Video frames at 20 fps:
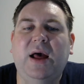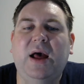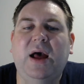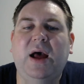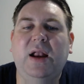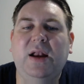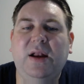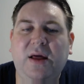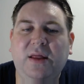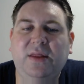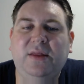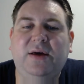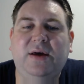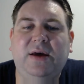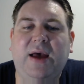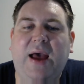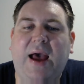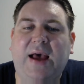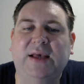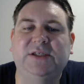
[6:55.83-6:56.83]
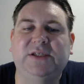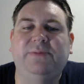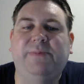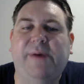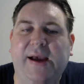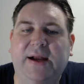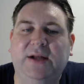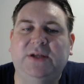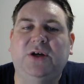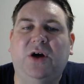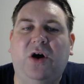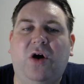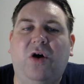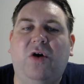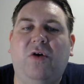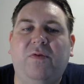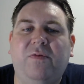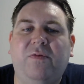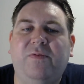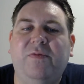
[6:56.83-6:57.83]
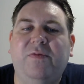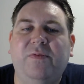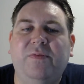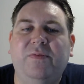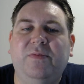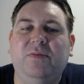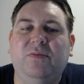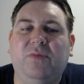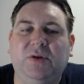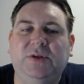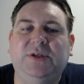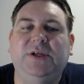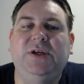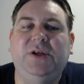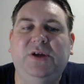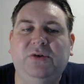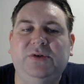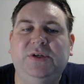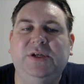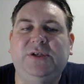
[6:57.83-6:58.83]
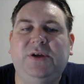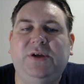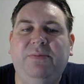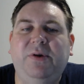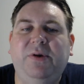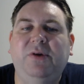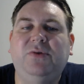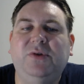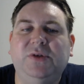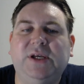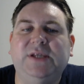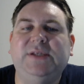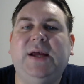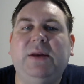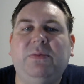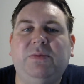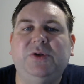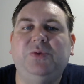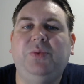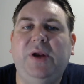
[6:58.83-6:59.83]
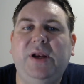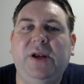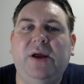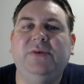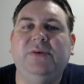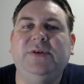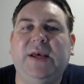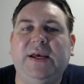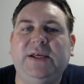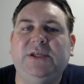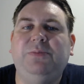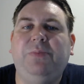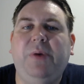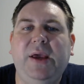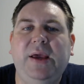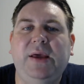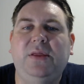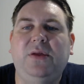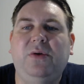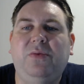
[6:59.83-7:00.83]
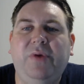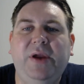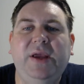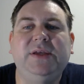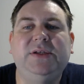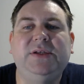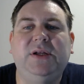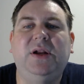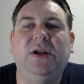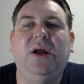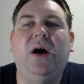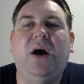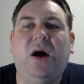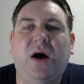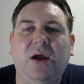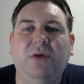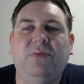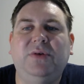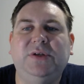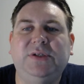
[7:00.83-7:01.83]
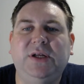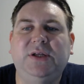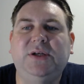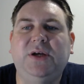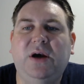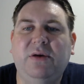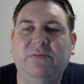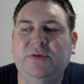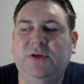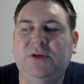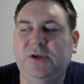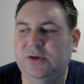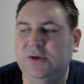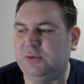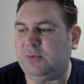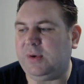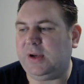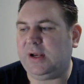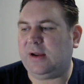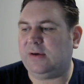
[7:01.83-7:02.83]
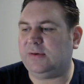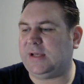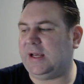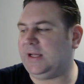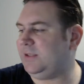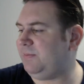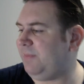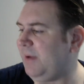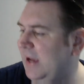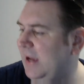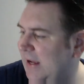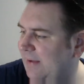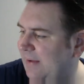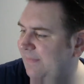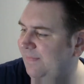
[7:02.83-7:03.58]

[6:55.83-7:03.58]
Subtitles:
Another aspect of wanting to use this computer, as I said, was Windows XP. The reason I was determined to use Windows XP